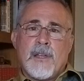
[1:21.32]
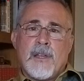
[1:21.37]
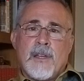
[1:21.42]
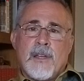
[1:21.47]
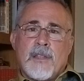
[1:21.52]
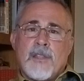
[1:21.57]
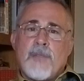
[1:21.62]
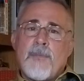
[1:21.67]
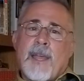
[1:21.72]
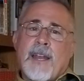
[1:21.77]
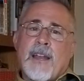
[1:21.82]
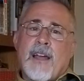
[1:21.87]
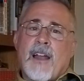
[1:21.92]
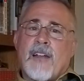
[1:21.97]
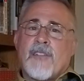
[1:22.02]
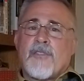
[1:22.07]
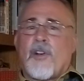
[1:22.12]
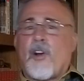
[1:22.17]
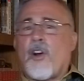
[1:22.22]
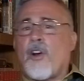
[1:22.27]
You may not
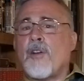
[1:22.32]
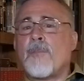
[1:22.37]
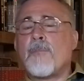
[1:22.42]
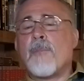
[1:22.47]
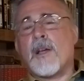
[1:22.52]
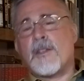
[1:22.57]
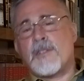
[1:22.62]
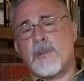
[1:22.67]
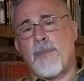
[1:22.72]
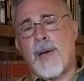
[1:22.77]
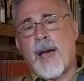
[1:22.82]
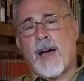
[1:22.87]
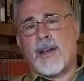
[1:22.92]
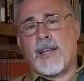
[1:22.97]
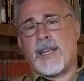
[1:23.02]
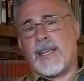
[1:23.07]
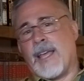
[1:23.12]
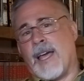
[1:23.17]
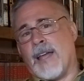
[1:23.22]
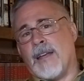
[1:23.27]
have heard much about
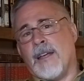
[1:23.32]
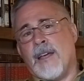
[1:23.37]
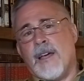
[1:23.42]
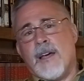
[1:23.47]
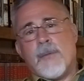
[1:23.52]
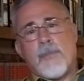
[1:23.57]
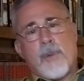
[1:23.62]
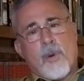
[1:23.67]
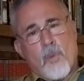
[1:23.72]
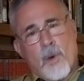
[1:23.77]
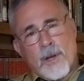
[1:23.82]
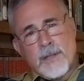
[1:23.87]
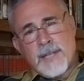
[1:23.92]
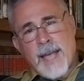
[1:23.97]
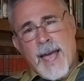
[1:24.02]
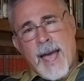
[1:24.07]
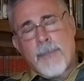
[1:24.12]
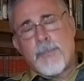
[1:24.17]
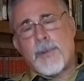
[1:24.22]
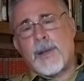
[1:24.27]
it yet, but what's
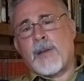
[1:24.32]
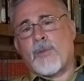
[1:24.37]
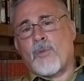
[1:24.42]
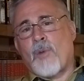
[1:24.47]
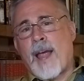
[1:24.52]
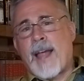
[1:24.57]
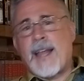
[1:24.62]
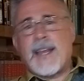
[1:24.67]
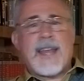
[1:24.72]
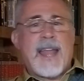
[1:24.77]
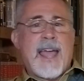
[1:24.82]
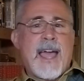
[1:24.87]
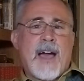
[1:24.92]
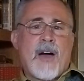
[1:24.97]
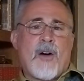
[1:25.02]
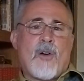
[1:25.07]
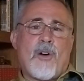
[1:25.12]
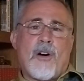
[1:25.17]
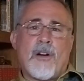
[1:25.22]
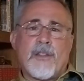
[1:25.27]
happening right
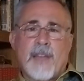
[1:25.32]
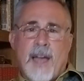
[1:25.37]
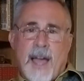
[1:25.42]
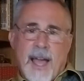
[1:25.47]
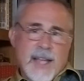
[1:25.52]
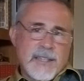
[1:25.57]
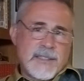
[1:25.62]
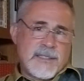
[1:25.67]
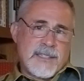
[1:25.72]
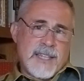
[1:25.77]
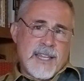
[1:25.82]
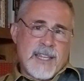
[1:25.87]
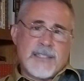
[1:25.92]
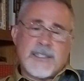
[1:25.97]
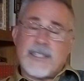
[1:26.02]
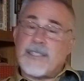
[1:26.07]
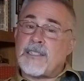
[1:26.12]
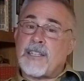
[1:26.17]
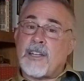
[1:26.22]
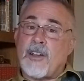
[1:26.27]
now on the high
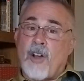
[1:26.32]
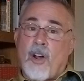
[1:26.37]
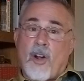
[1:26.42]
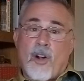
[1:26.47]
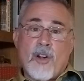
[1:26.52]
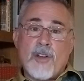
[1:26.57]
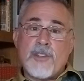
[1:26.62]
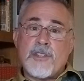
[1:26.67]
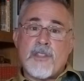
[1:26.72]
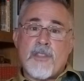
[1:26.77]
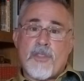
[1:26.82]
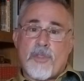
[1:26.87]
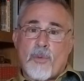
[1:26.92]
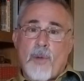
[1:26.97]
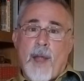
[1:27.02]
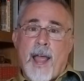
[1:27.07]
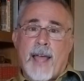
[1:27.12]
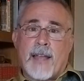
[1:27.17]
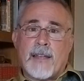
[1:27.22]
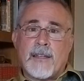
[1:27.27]
seas is an urgent
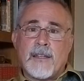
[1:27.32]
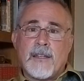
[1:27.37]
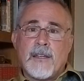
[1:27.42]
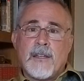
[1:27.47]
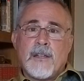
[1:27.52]
threat,